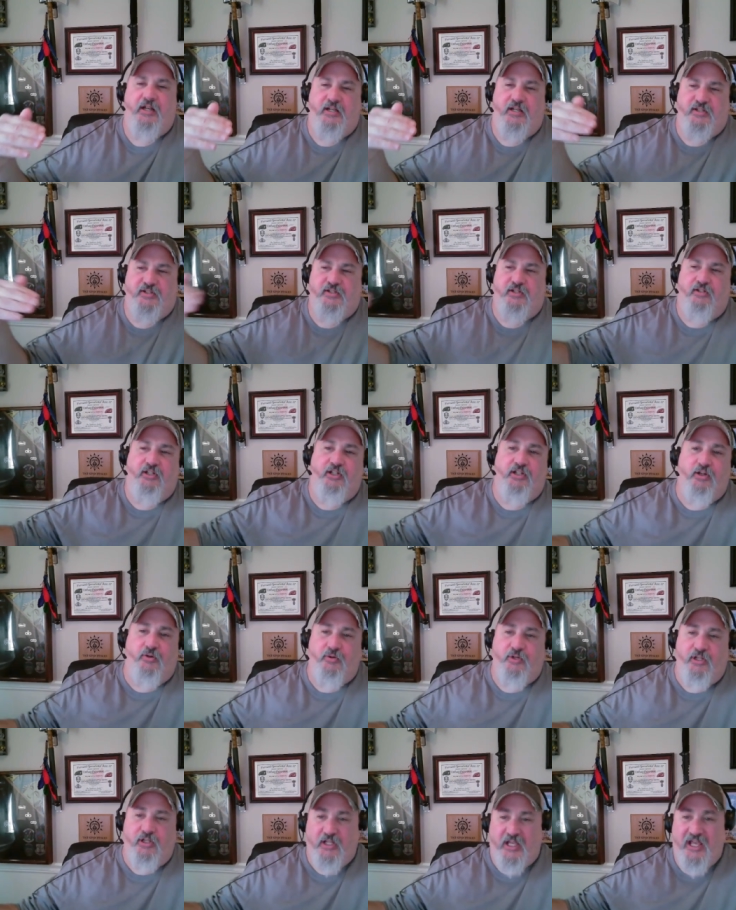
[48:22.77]
necessarily go
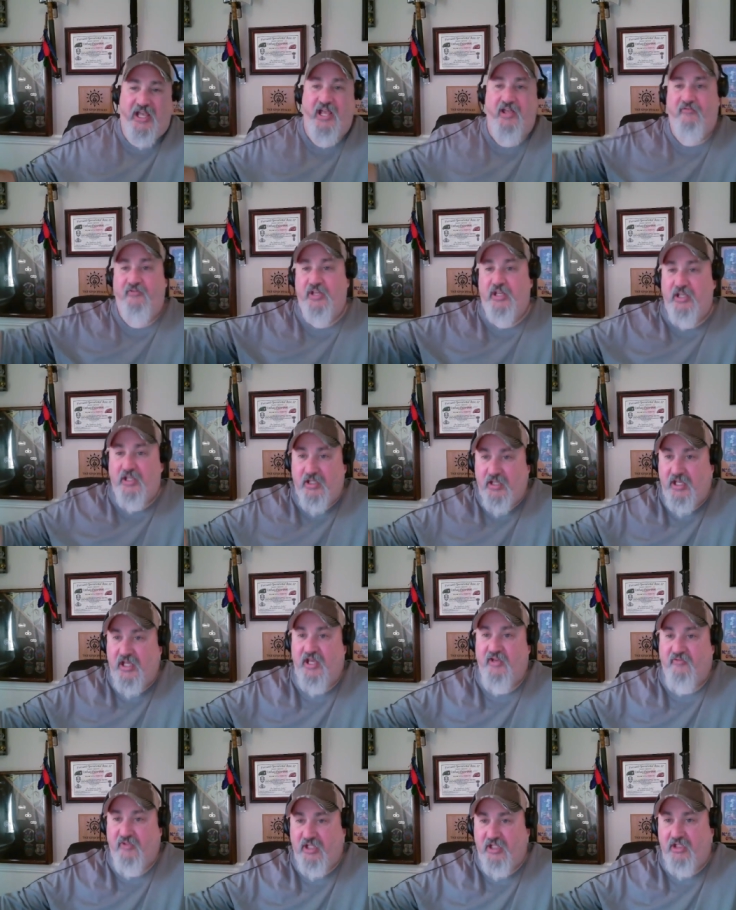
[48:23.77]
into the heavy
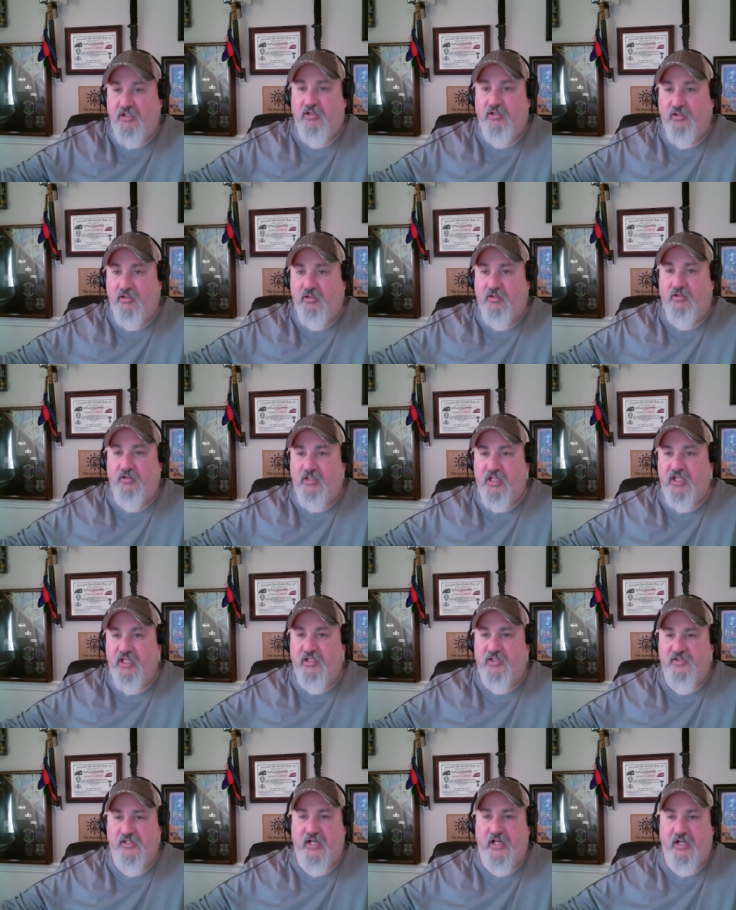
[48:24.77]
heavy
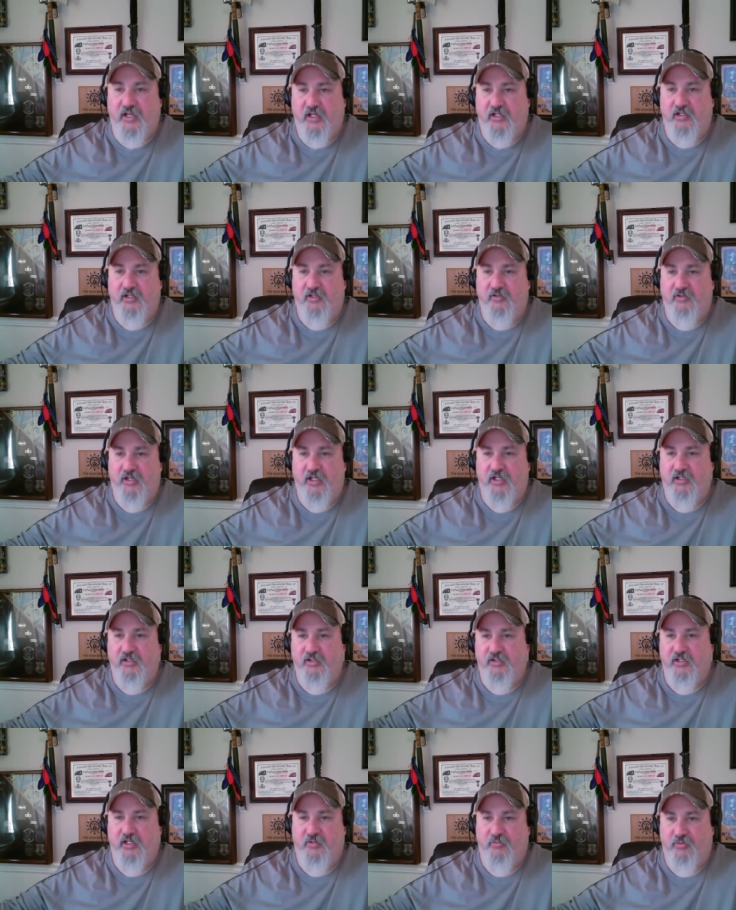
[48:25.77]
geek side, right?
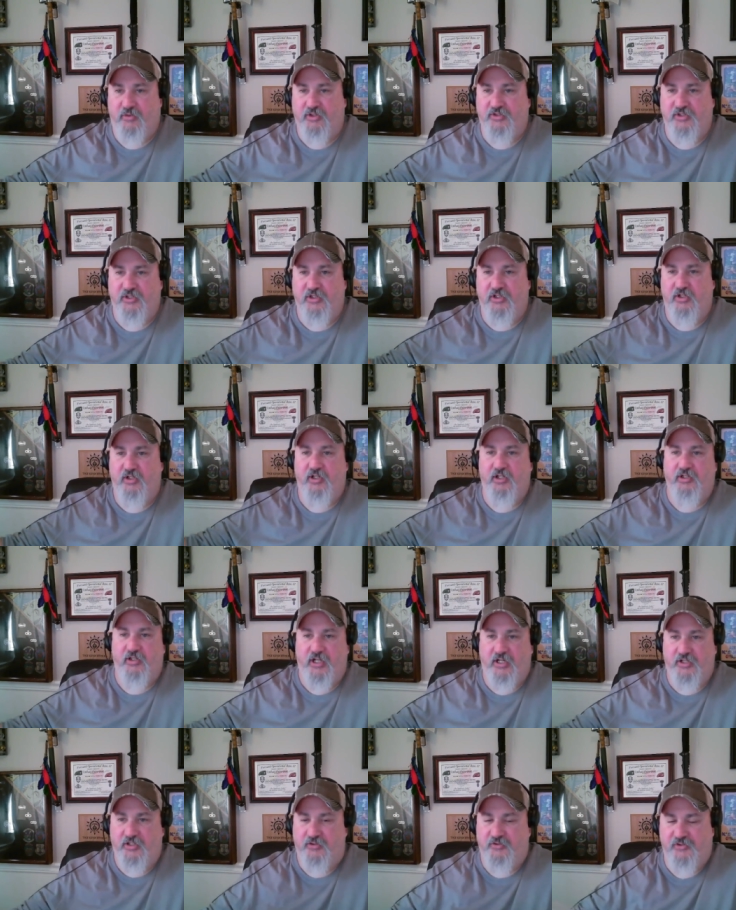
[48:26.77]
Network security and
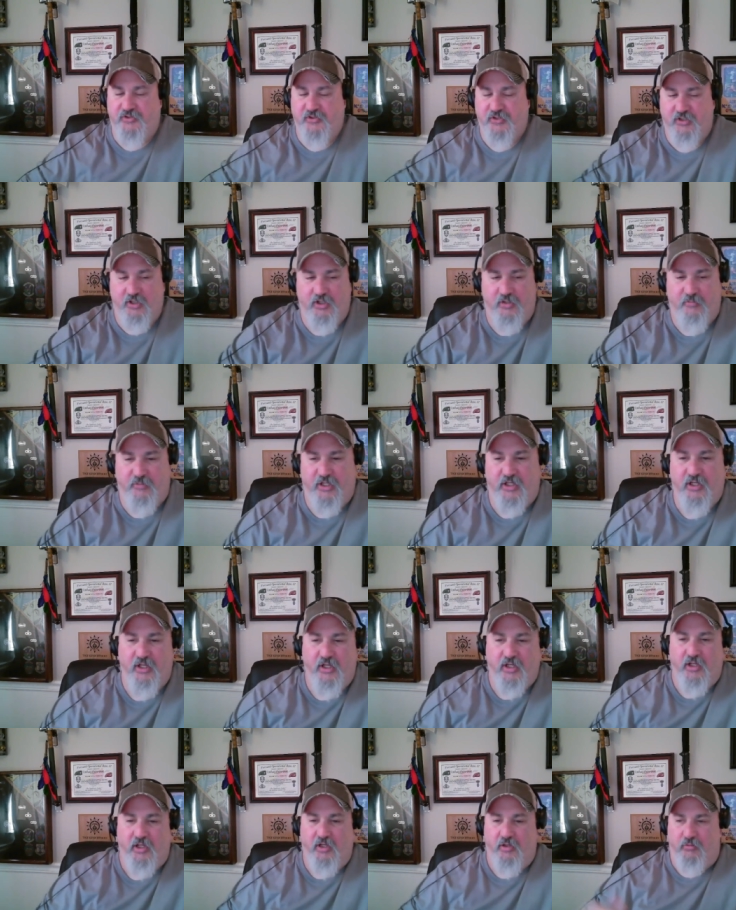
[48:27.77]
logical security, but
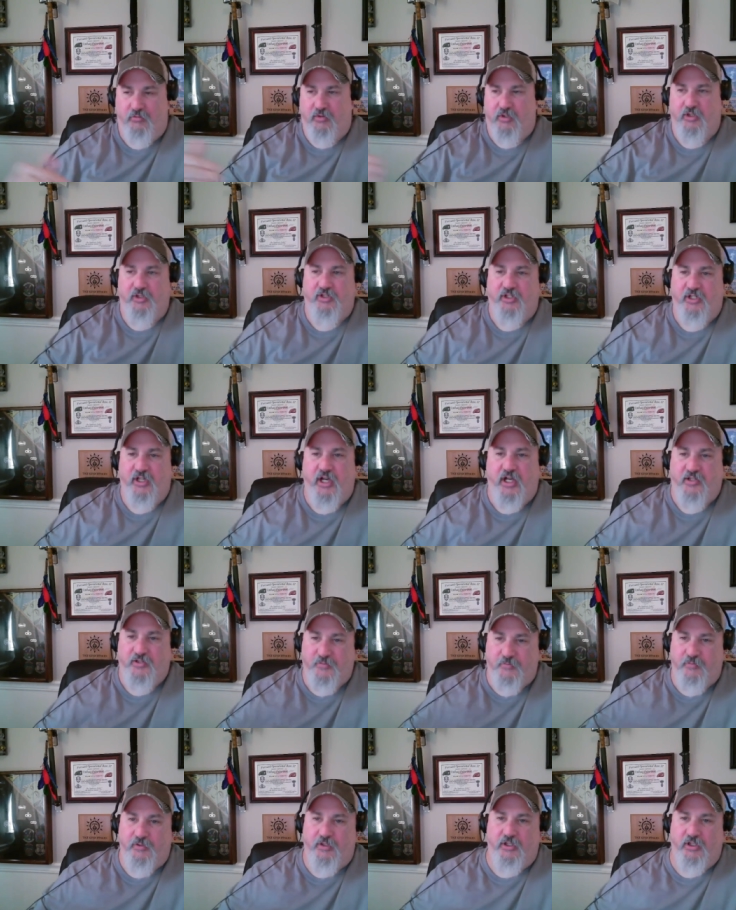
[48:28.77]
we're at the
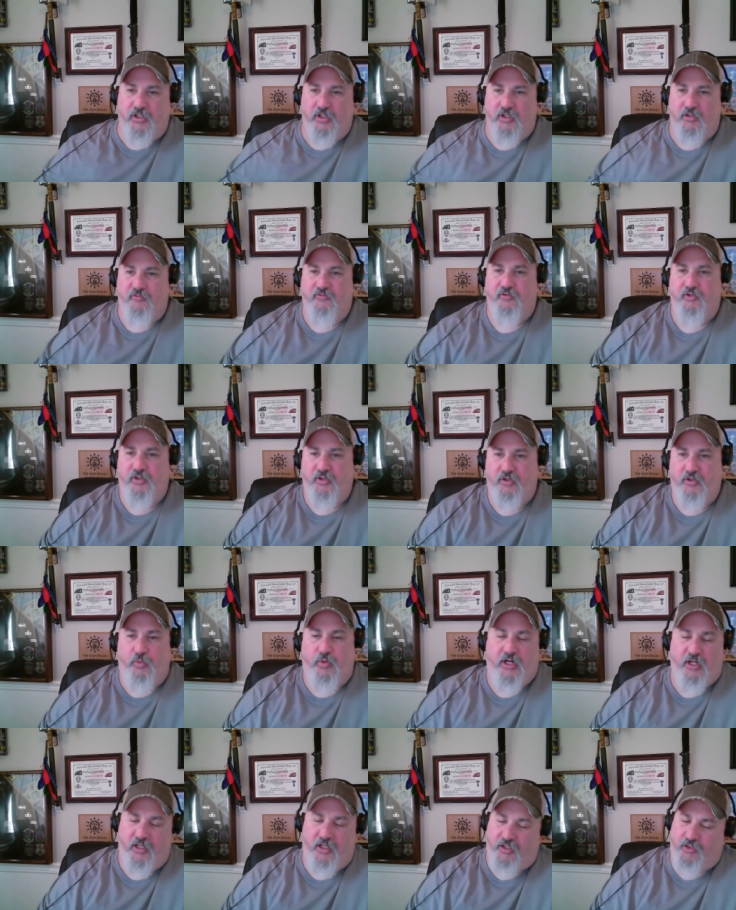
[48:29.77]
cusp. Uh, the
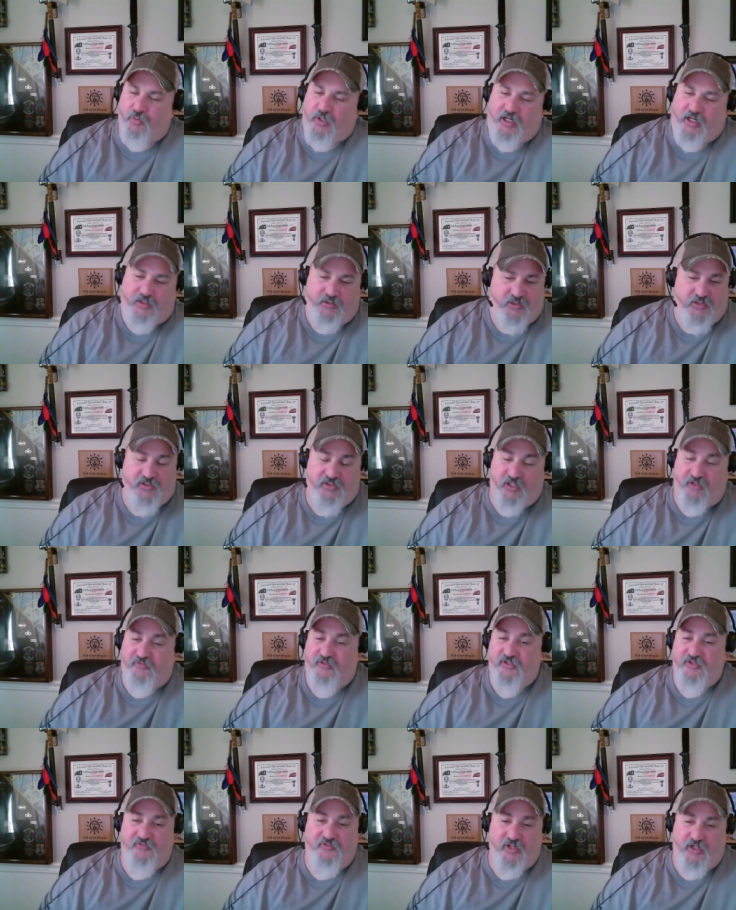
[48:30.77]
in the wireless stuff
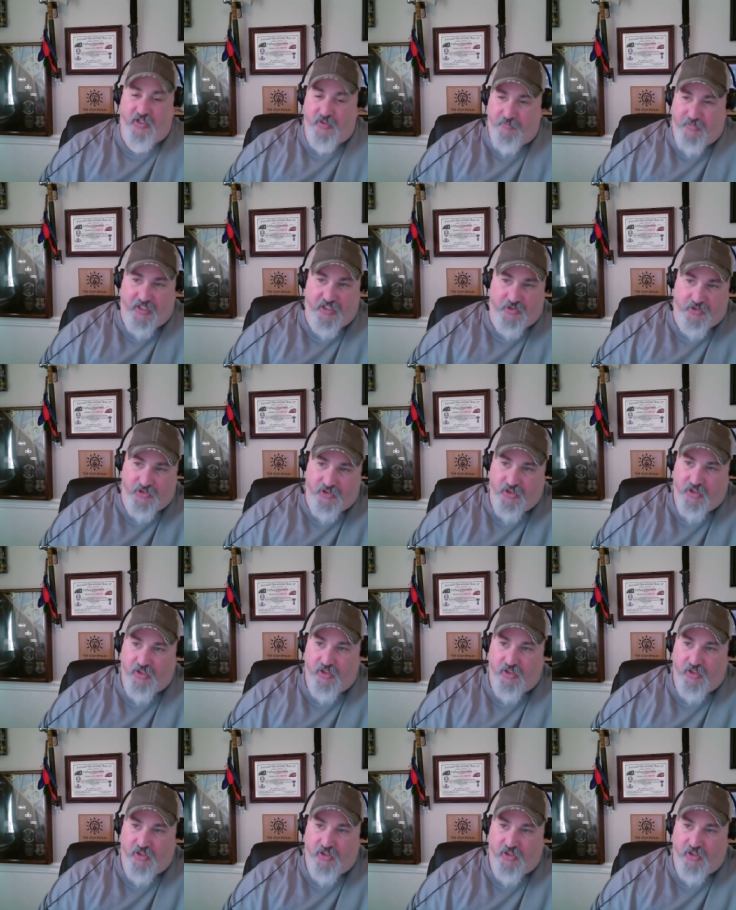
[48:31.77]
is very much